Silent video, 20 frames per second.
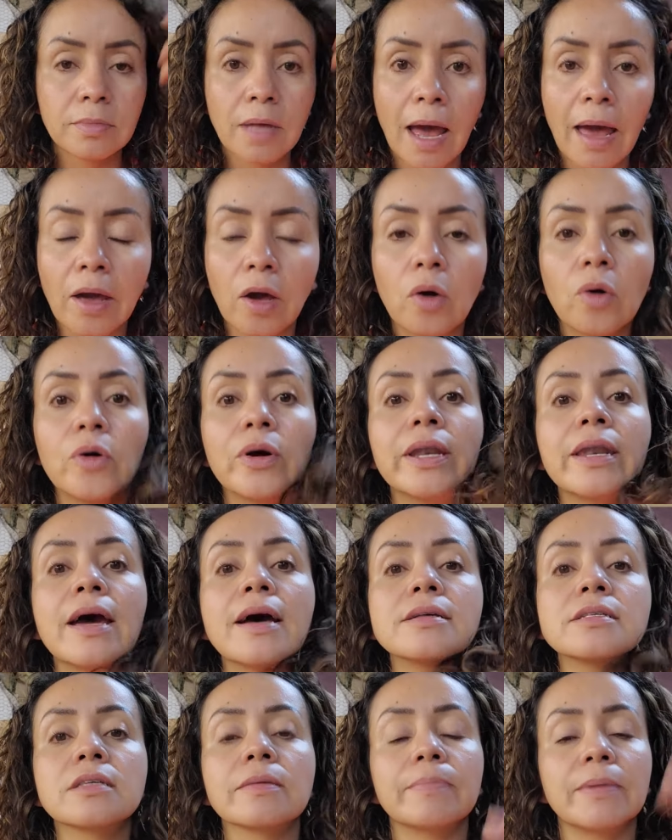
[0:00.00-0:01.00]
I go and
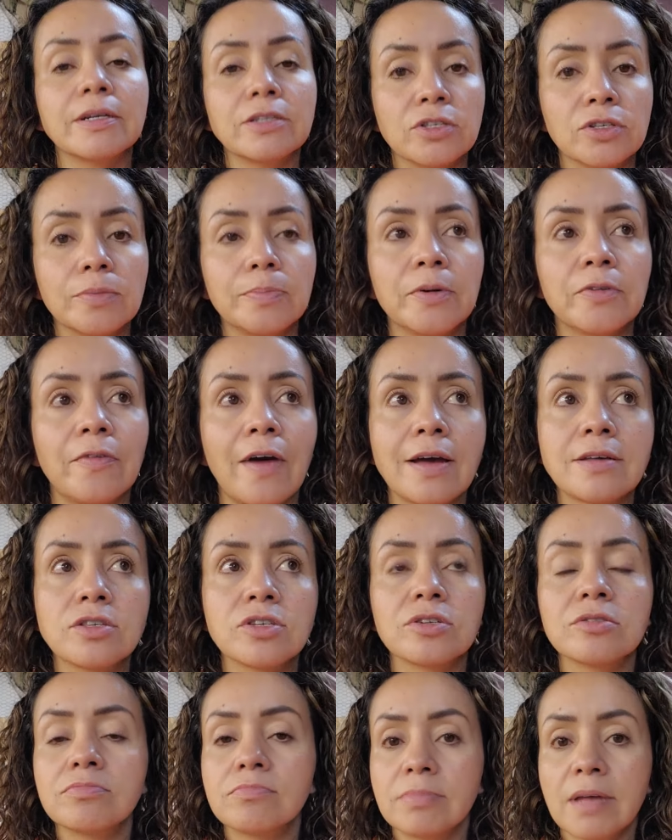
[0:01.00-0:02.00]
ask my
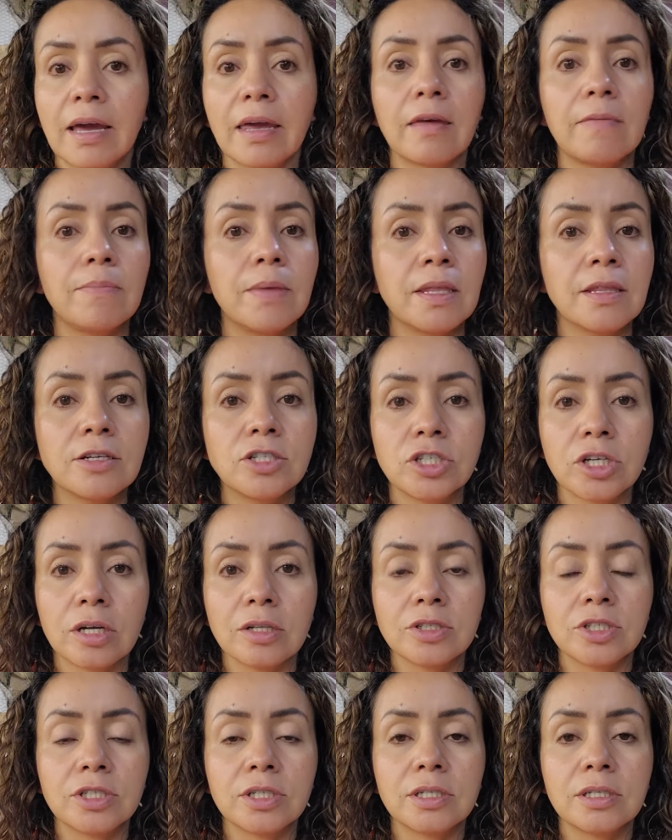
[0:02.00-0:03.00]
supervisor, that can be the
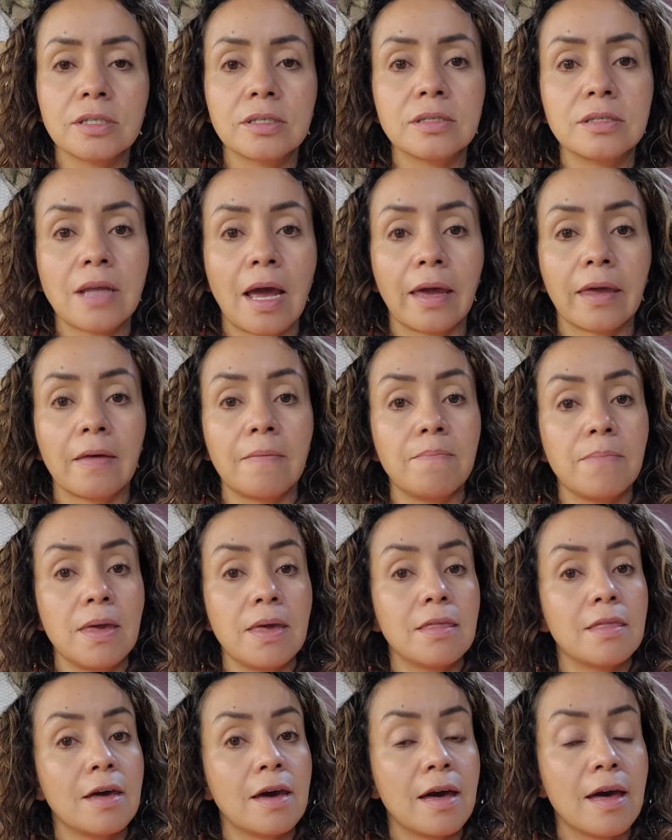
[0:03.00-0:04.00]
geologist, that can
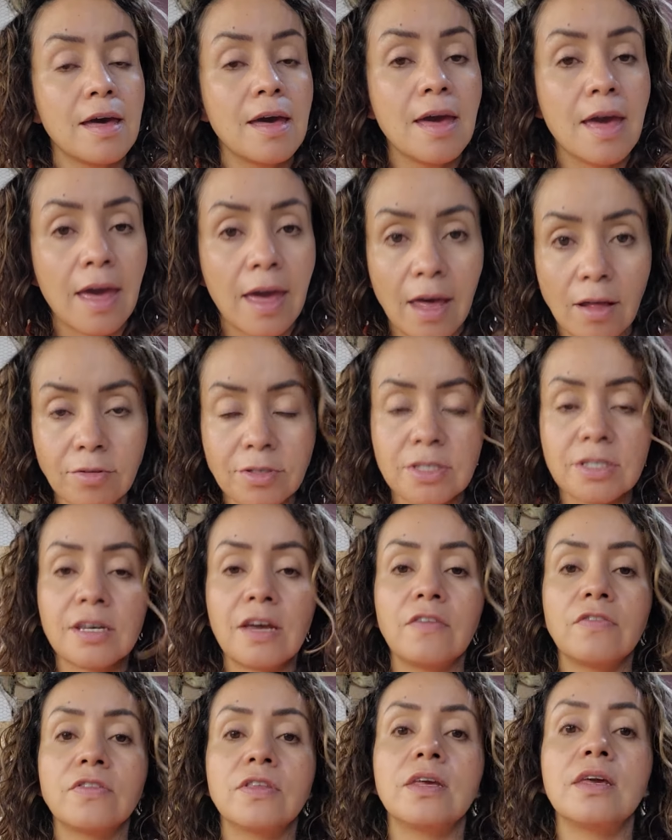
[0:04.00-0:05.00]
be the health
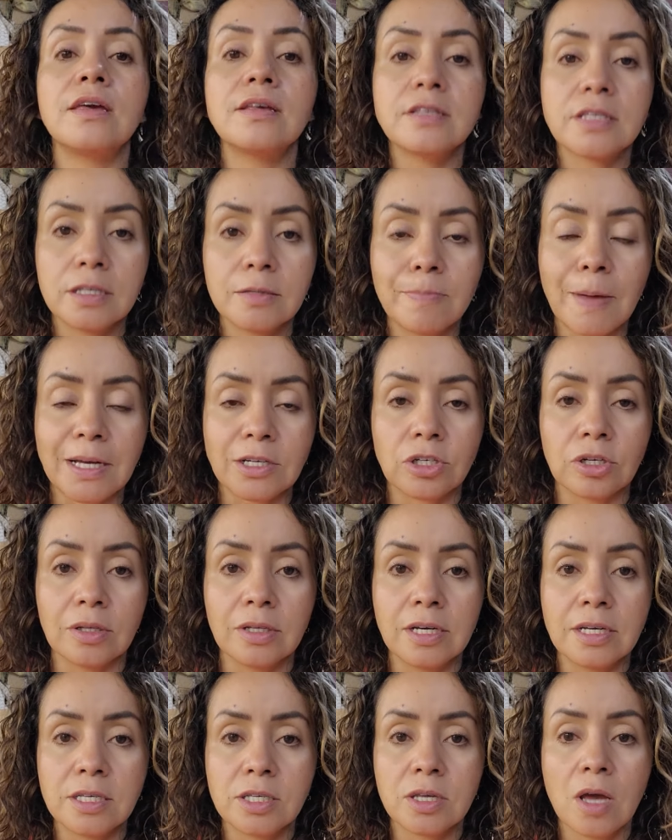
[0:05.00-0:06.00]
safety
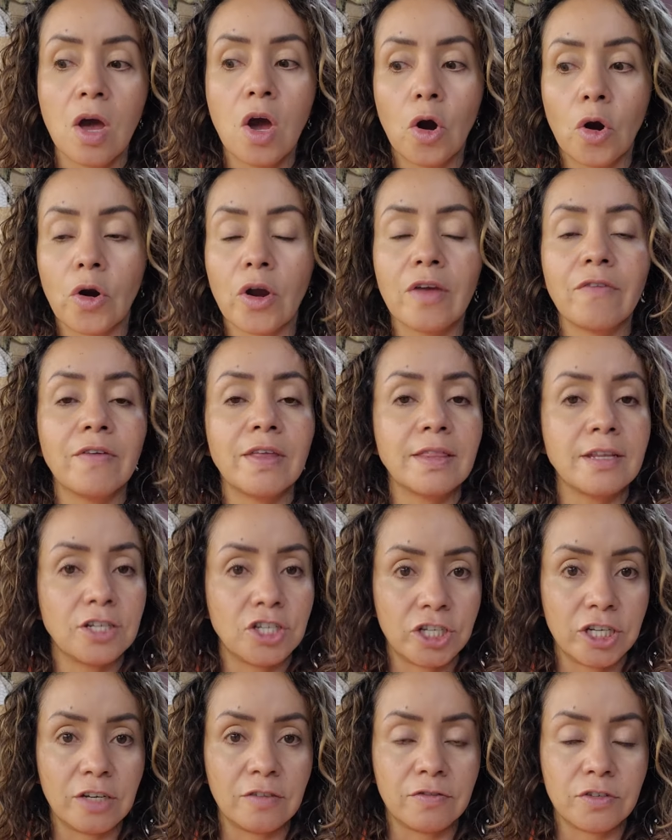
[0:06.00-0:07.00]
specialist, or even the
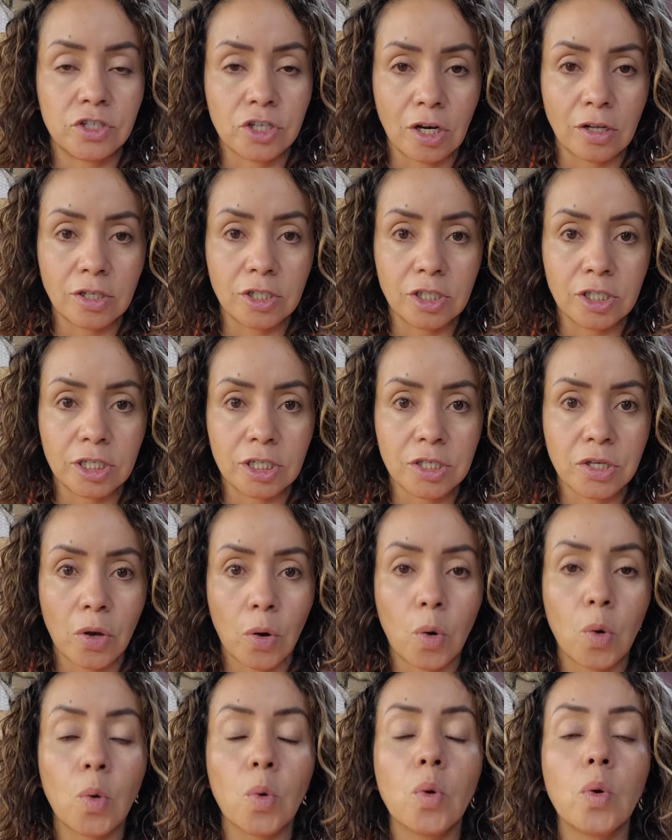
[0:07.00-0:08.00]
chief geologist,
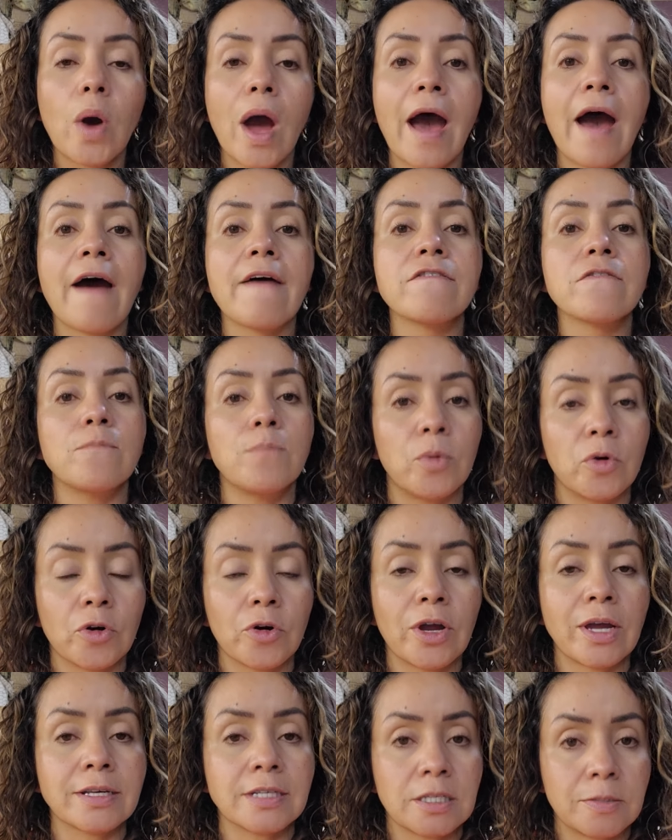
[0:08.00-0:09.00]
who have
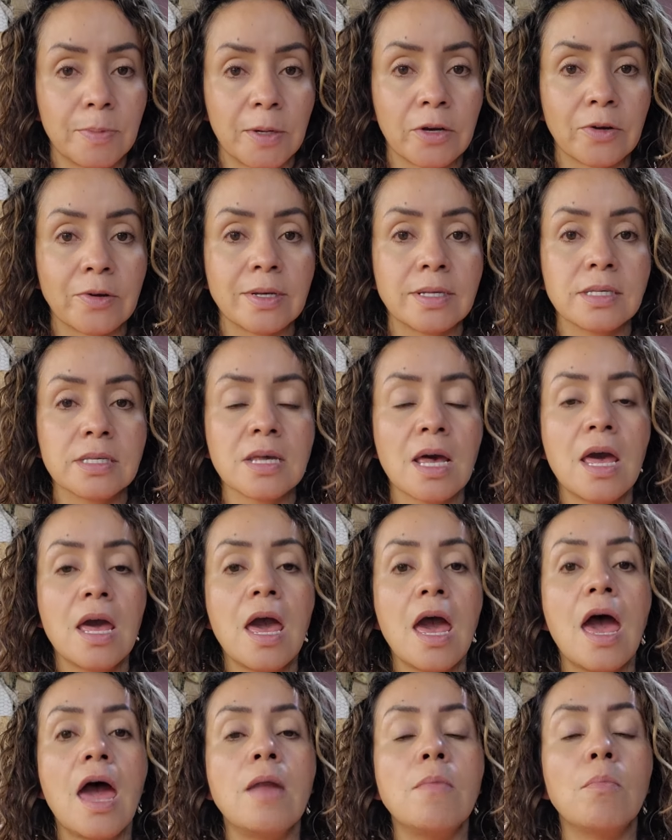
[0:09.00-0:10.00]
more experience
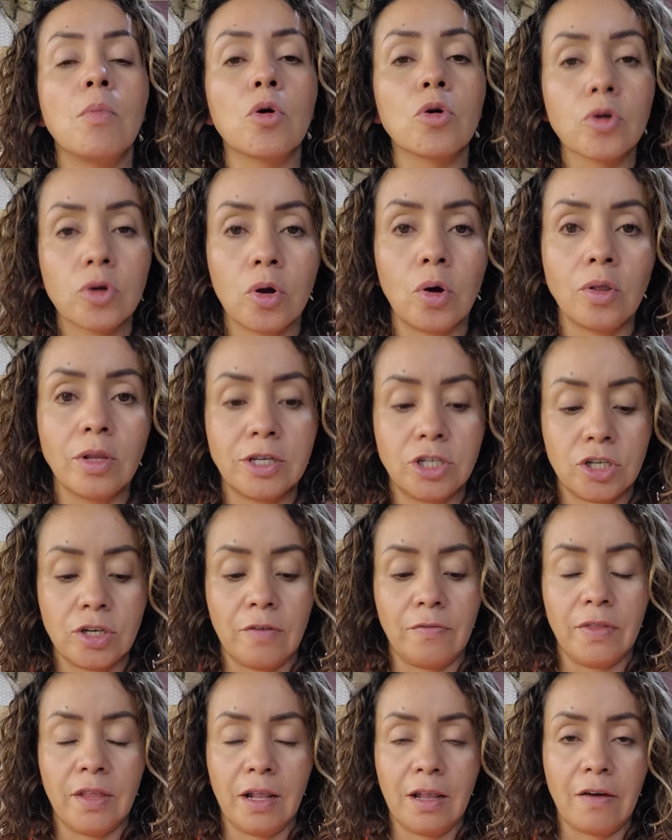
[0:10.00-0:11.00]
and more knowledge
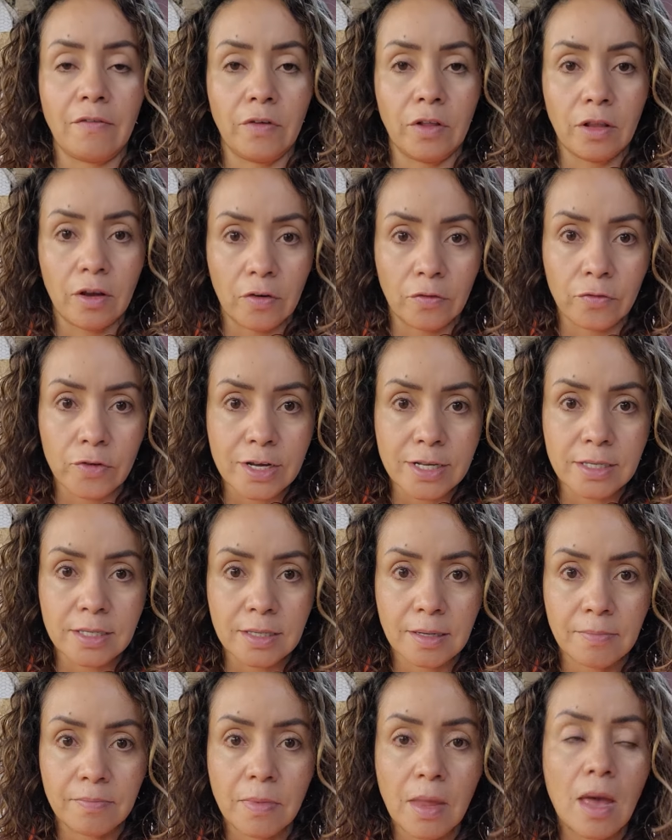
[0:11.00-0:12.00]
of the level of risk.
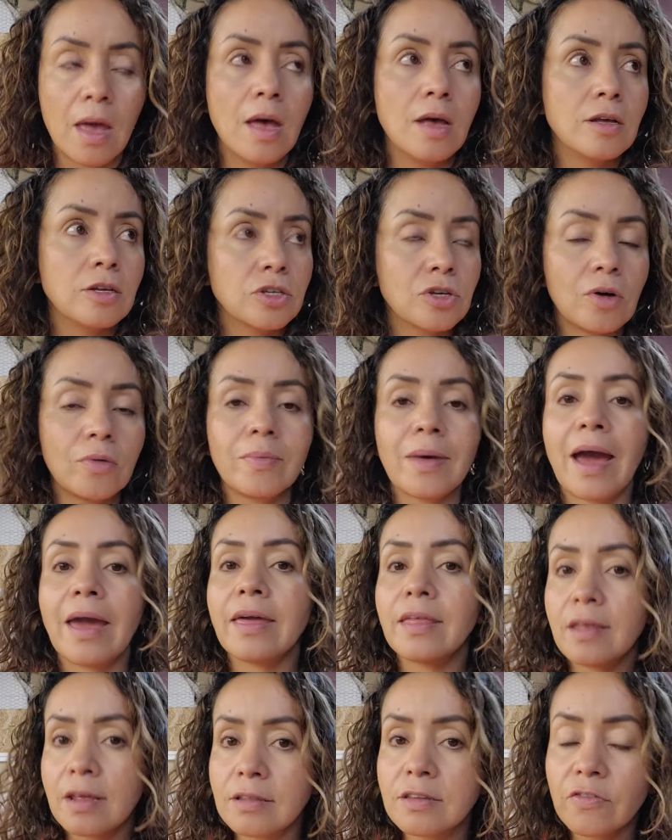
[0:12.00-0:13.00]
So I
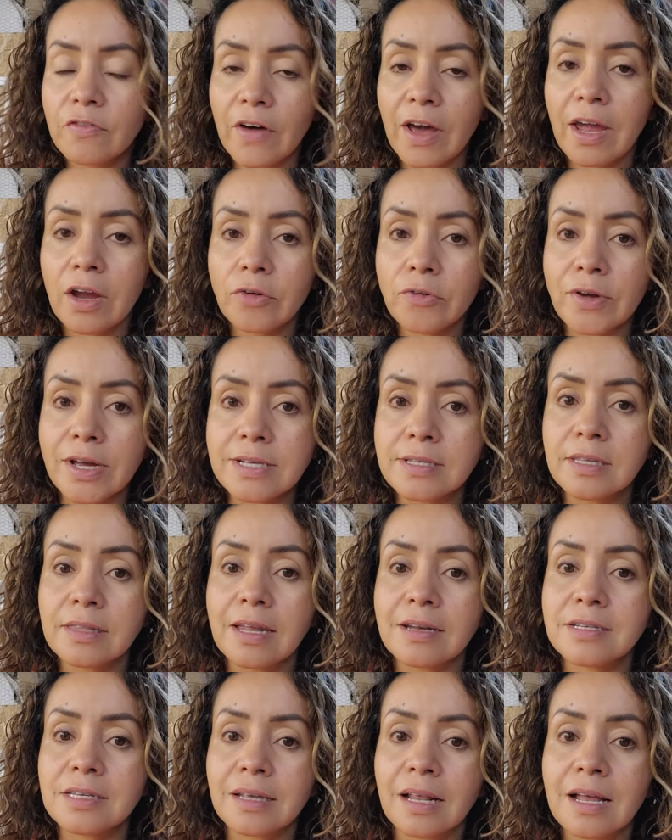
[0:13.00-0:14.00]
identify a risk
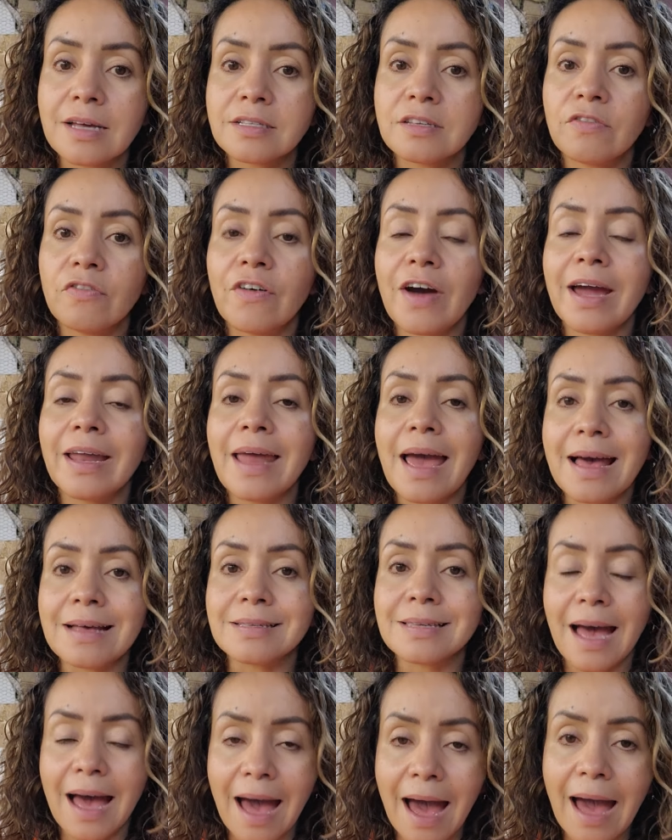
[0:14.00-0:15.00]
that is classified
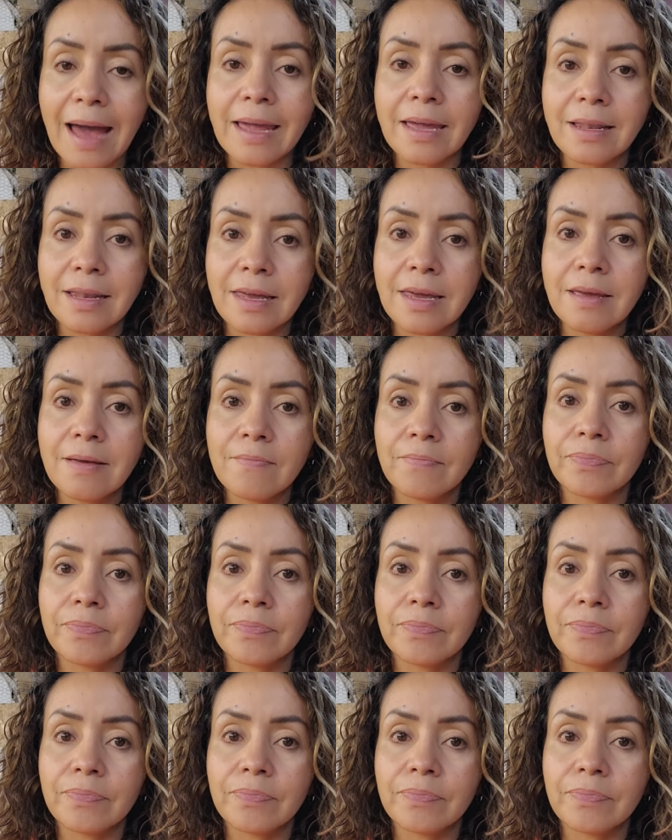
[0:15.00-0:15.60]
as highly